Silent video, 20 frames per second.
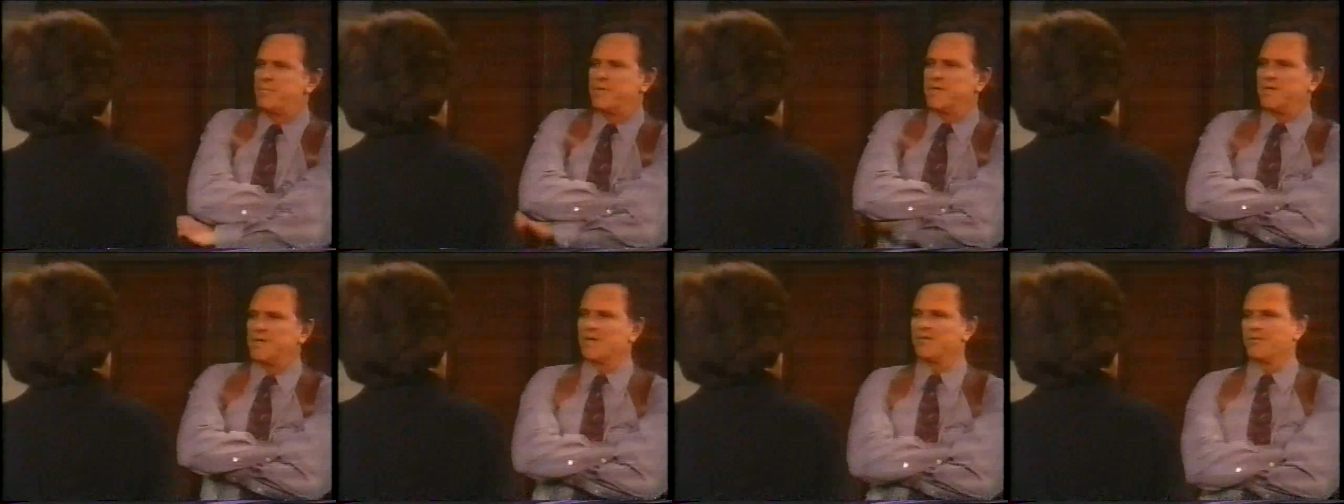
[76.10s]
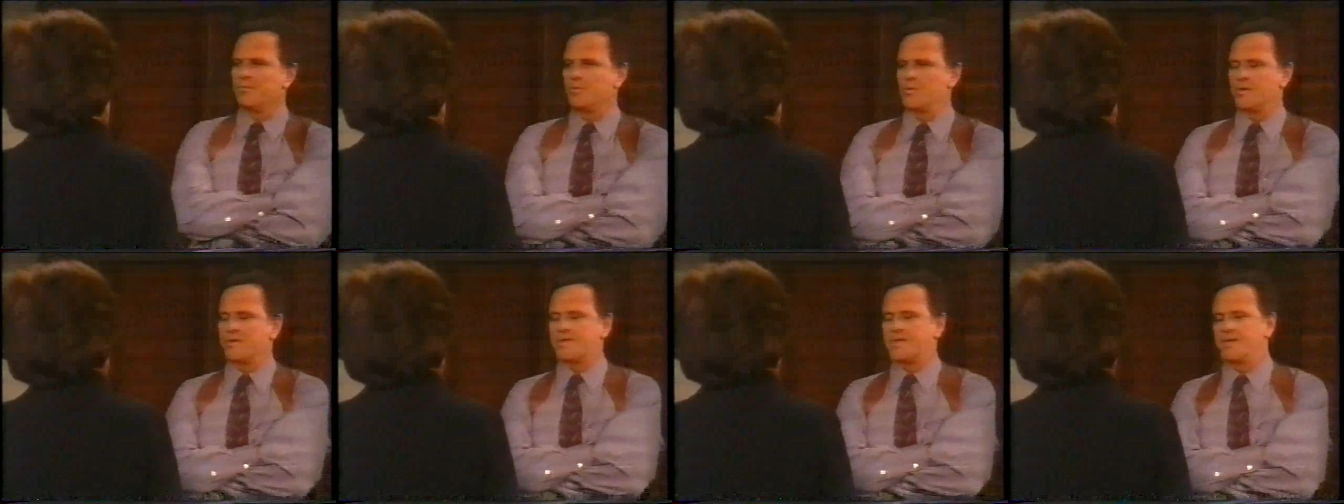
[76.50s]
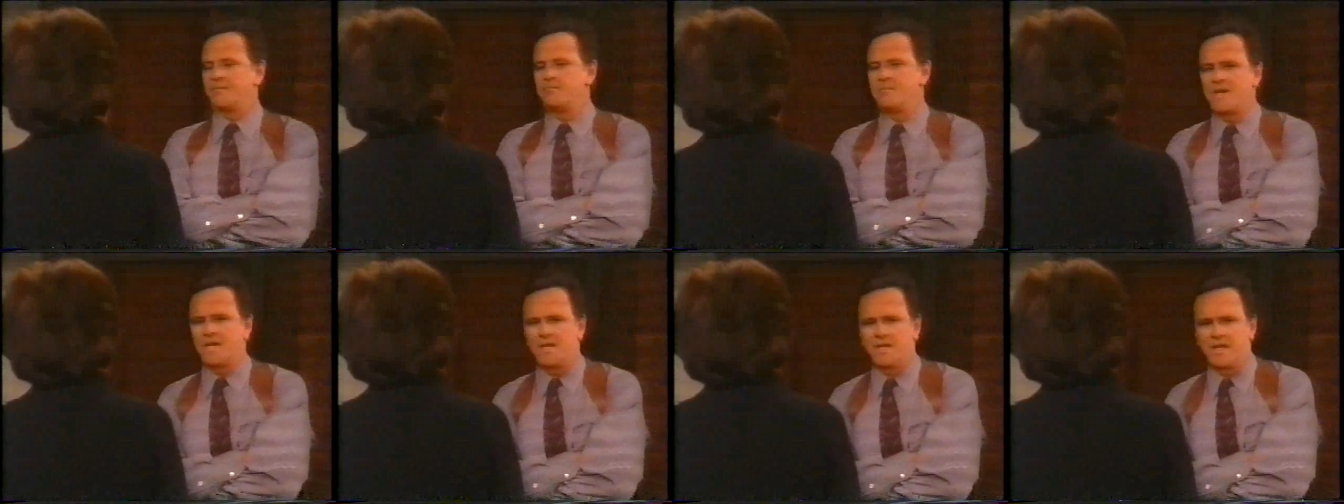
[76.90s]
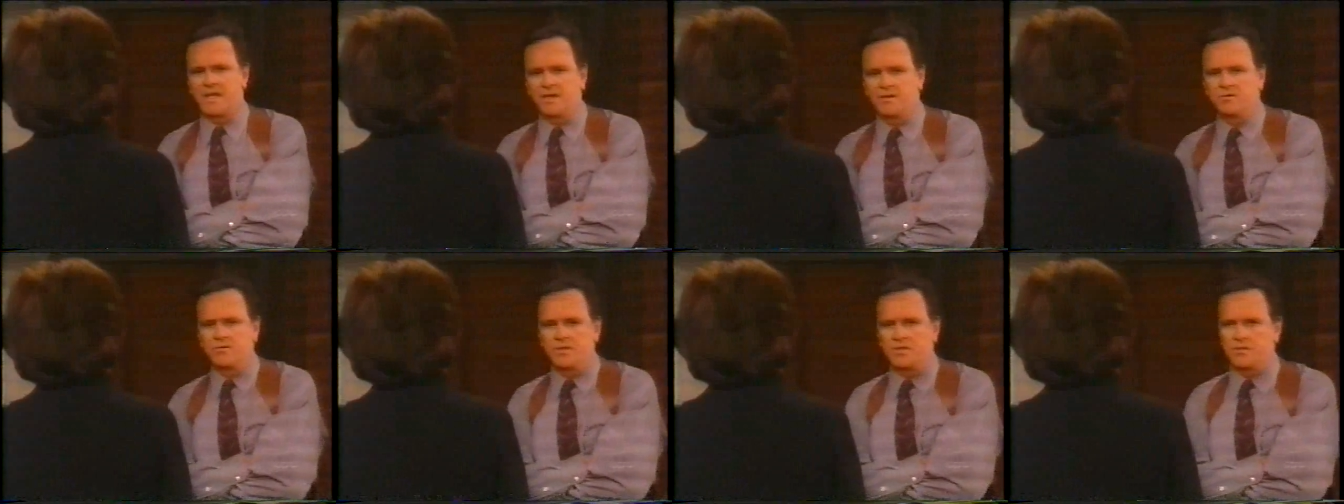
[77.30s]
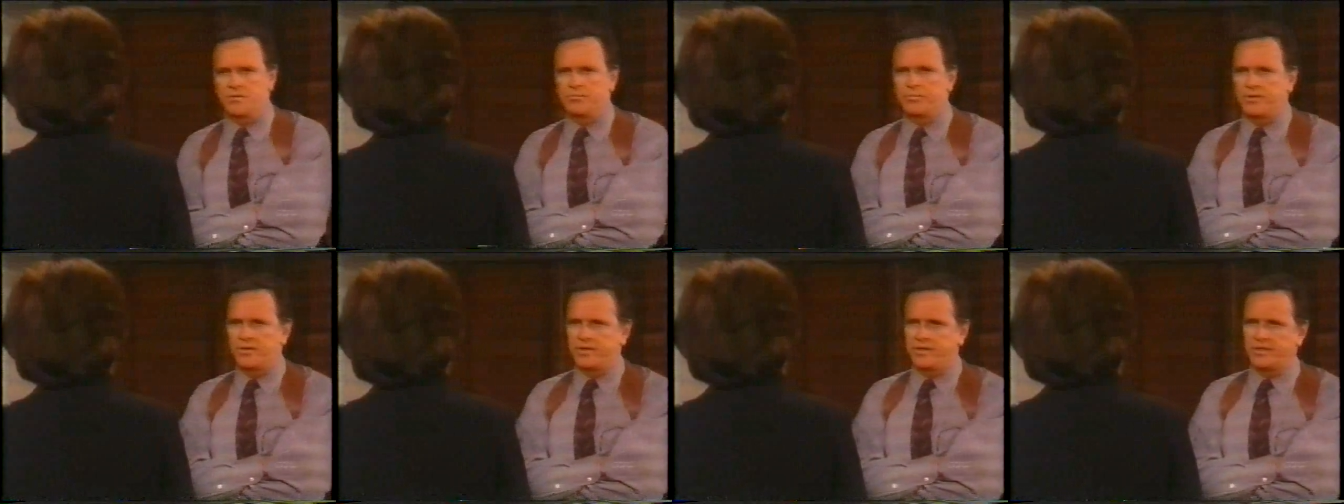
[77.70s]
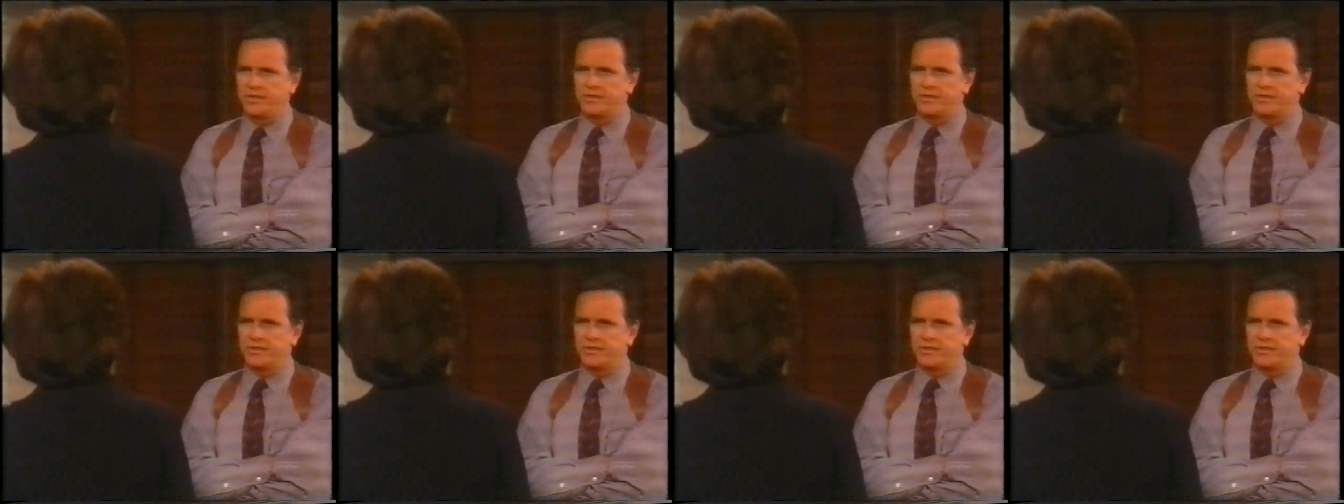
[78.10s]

many of them were at that Mad Hatter dinner party?